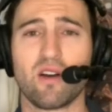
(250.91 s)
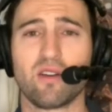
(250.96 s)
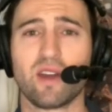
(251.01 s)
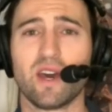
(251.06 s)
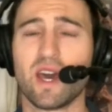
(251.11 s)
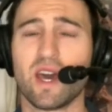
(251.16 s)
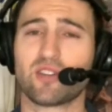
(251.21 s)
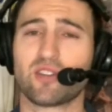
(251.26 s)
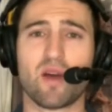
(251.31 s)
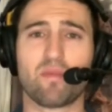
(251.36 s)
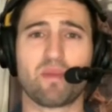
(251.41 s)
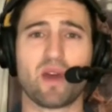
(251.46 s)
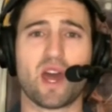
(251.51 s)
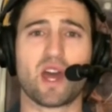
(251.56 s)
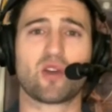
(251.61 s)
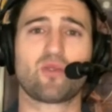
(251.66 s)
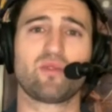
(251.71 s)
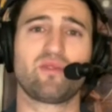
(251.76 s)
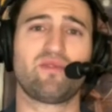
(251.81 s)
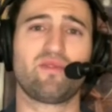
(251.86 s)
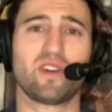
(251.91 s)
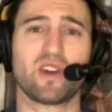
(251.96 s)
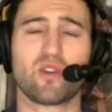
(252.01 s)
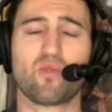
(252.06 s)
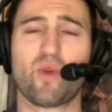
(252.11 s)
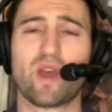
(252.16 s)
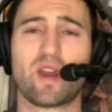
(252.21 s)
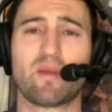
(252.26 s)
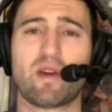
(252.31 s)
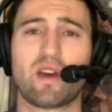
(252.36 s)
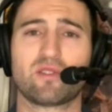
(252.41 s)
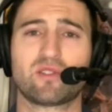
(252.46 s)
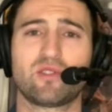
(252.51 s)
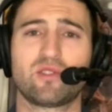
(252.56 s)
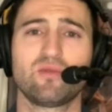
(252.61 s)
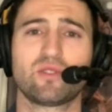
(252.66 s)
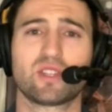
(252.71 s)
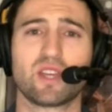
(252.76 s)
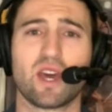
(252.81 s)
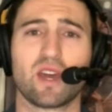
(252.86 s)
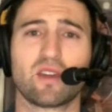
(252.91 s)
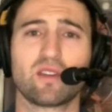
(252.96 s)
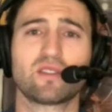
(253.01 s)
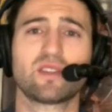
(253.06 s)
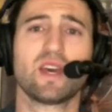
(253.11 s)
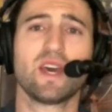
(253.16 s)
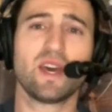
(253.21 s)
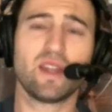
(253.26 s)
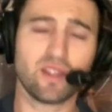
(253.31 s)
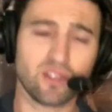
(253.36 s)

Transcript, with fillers: I drop back with Vick, wait about two seconds,